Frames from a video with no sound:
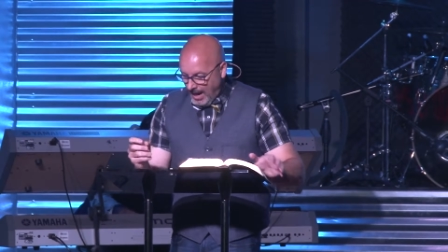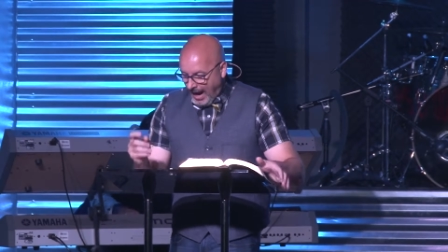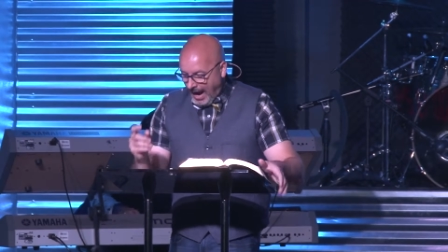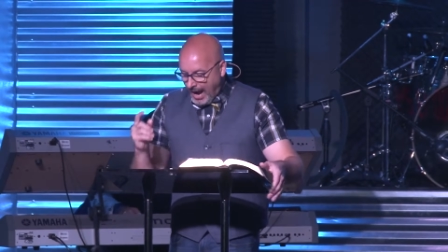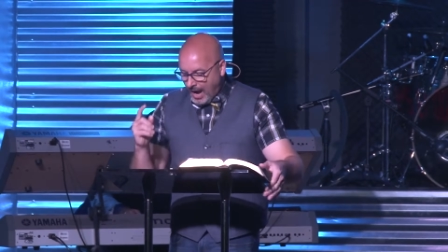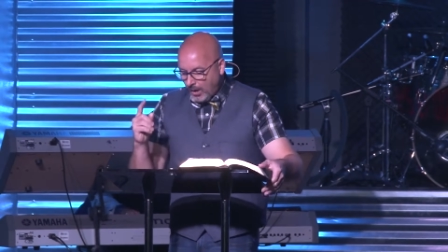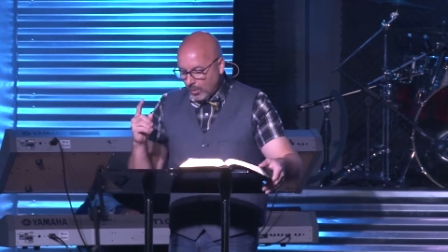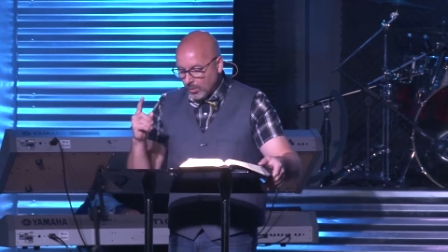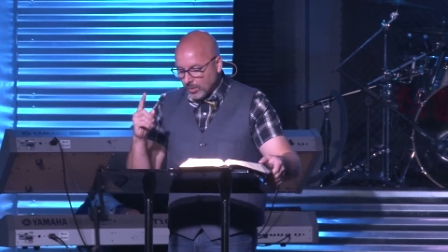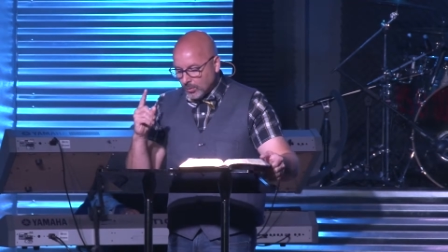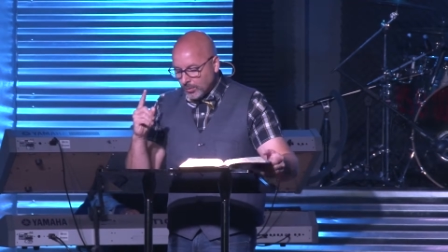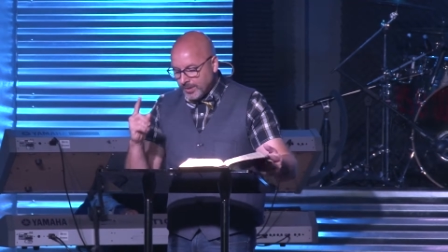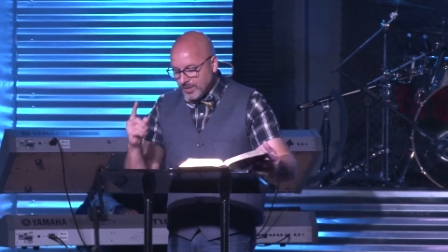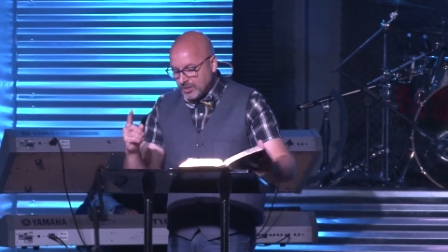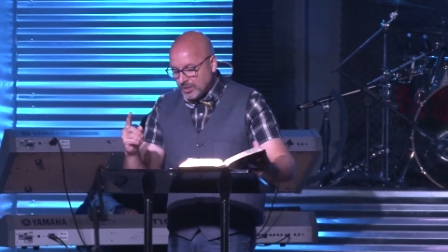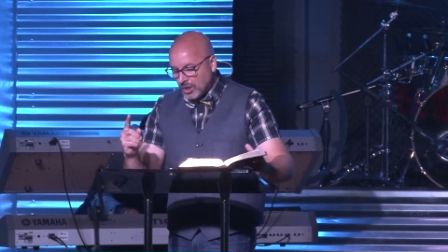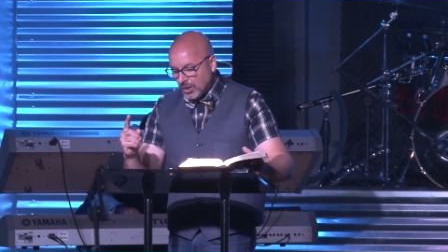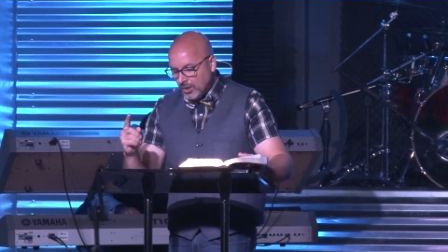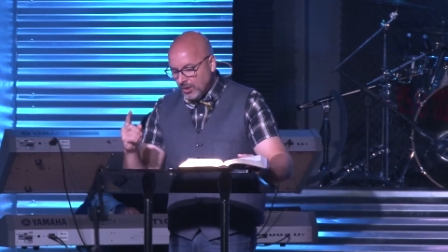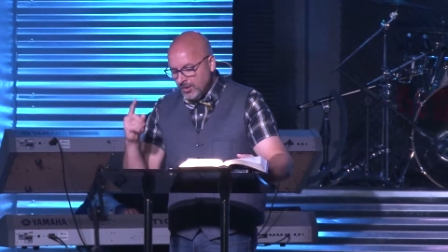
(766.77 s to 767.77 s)
I will
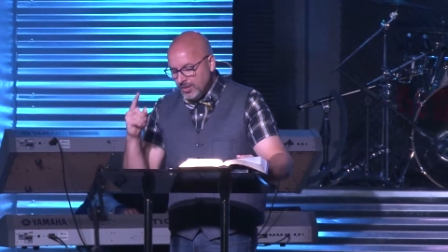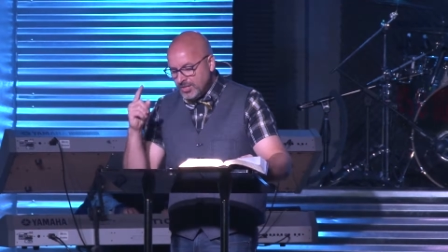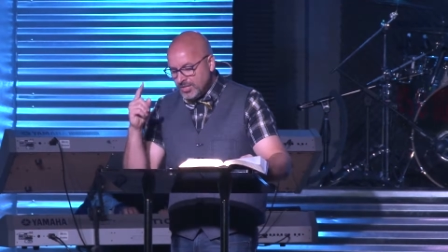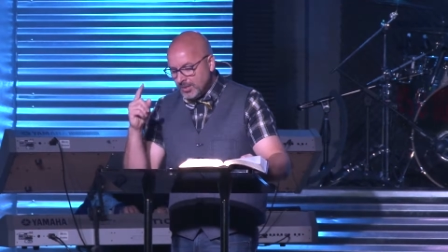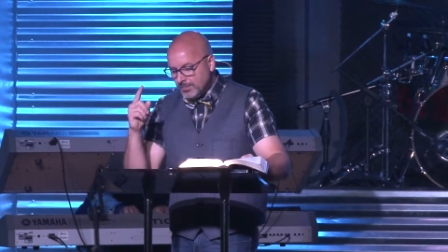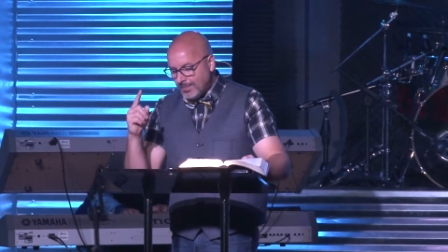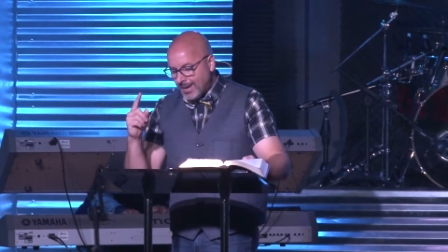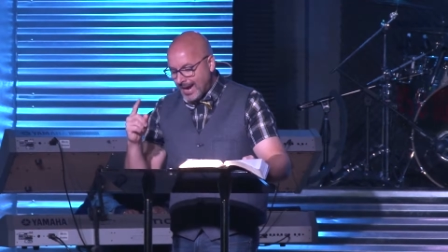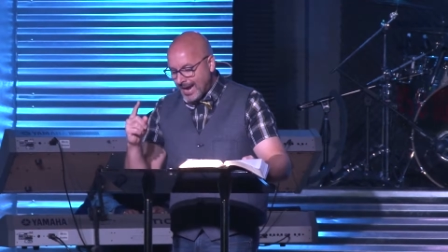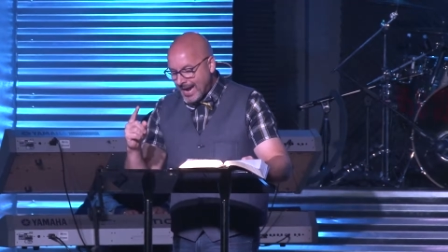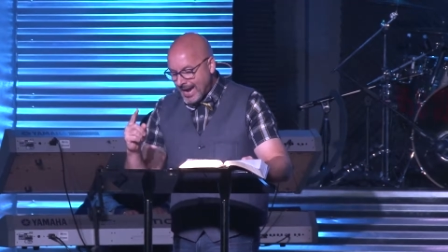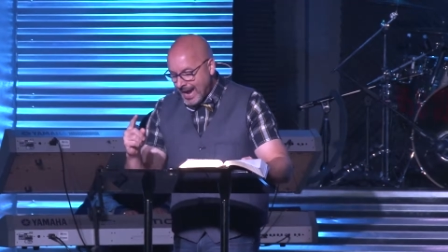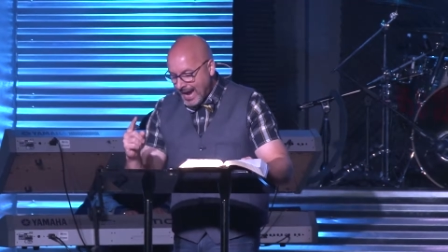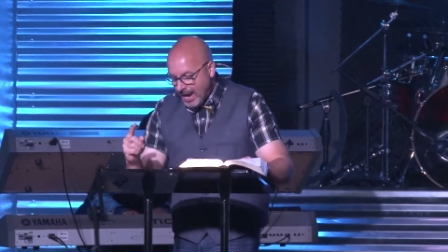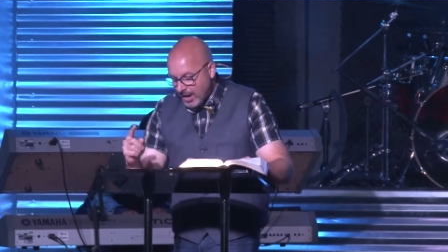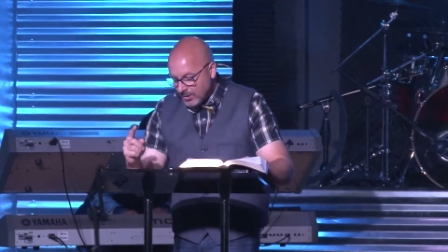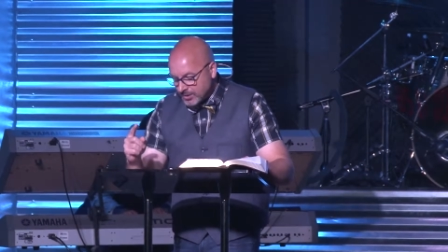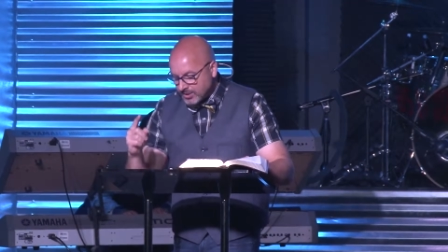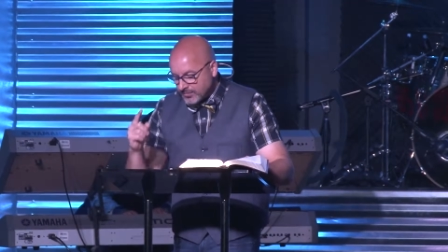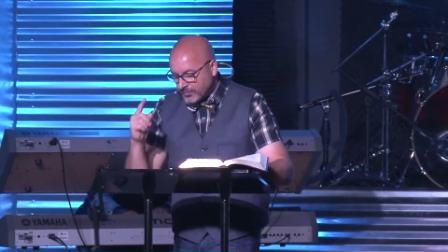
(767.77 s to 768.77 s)
return to my
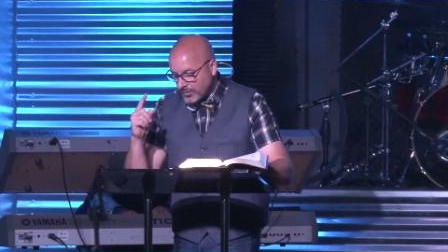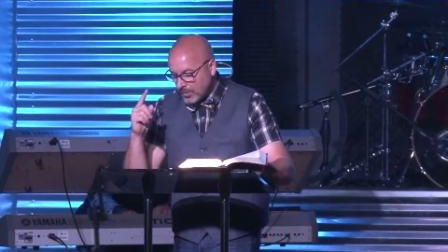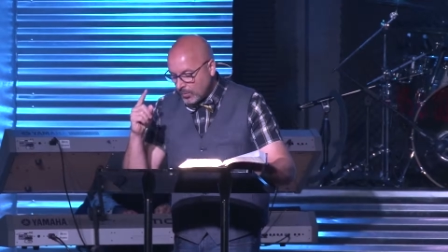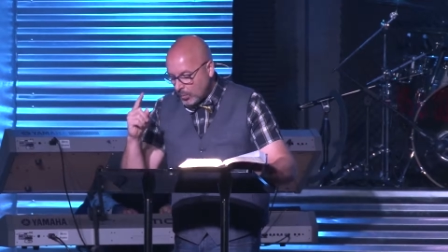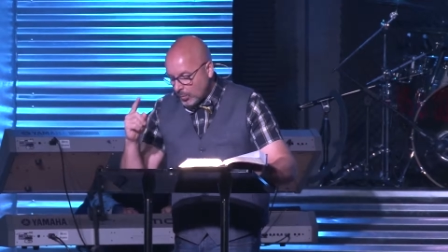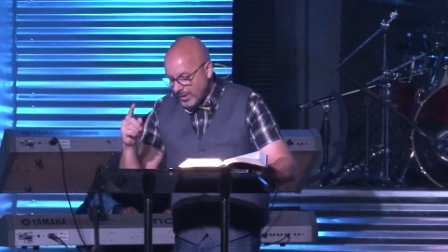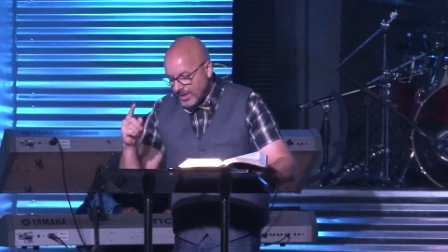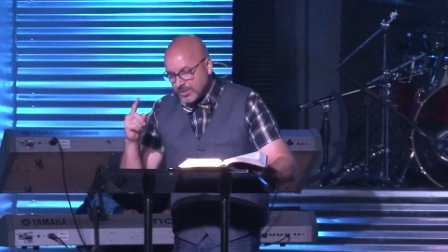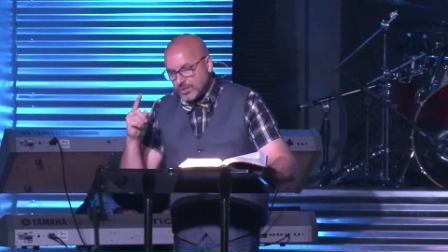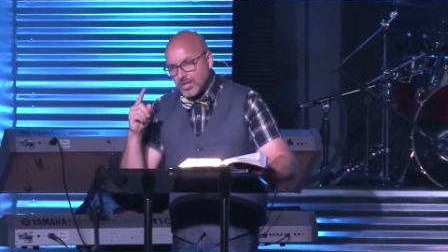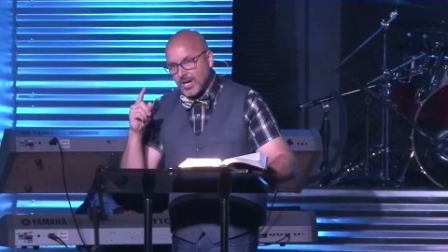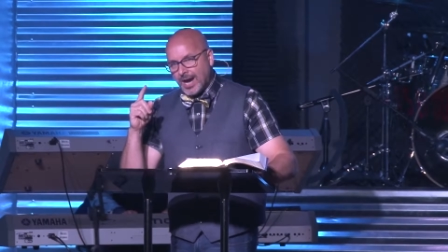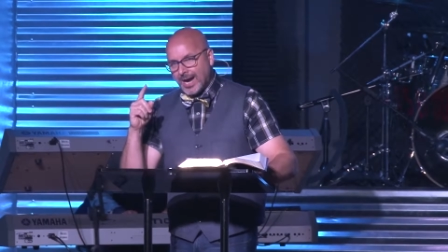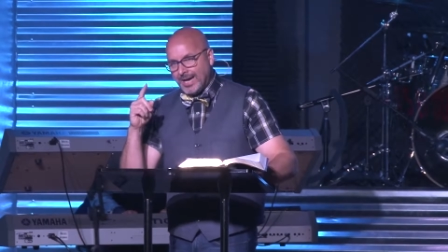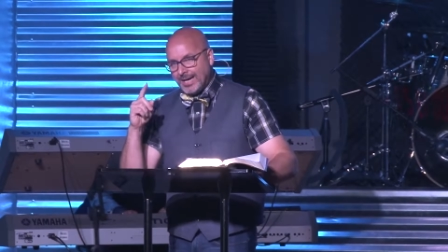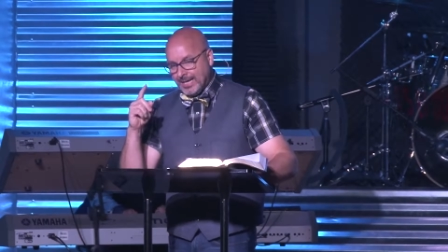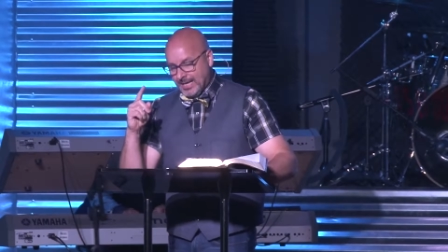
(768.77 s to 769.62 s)
house from which I